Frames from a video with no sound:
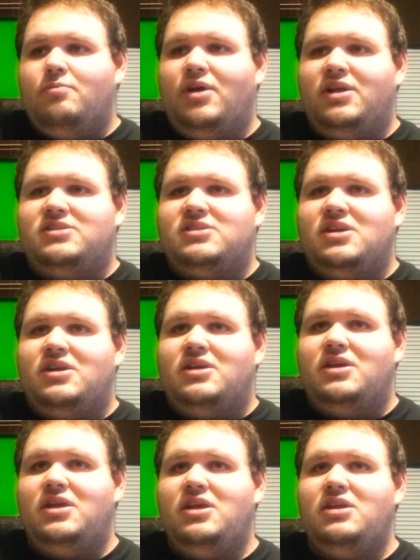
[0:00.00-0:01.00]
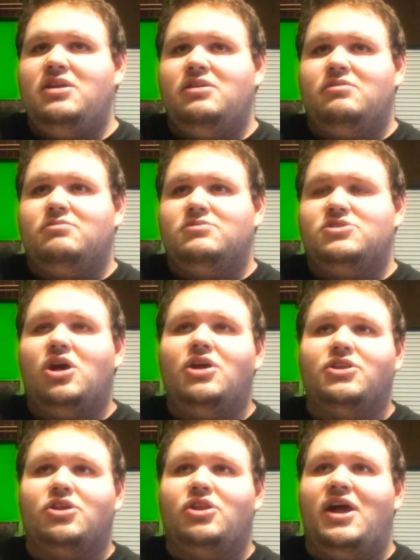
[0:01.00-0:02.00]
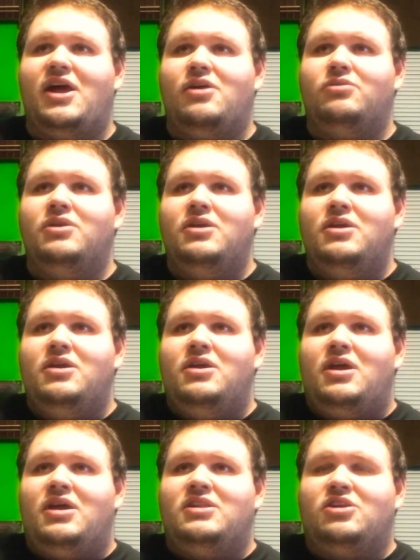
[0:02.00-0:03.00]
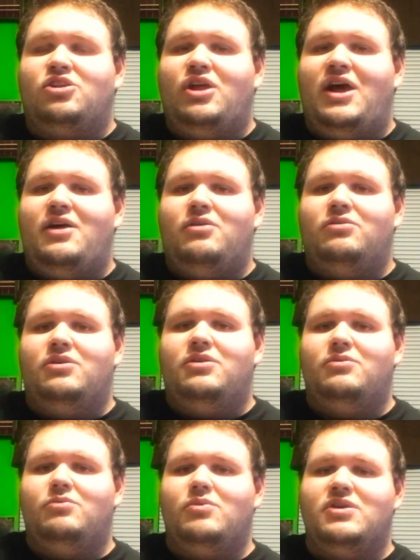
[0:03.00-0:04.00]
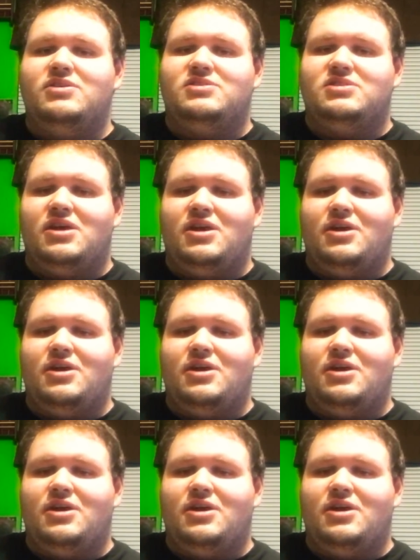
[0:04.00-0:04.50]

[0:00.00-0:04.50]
But he saw the clown, and the clown was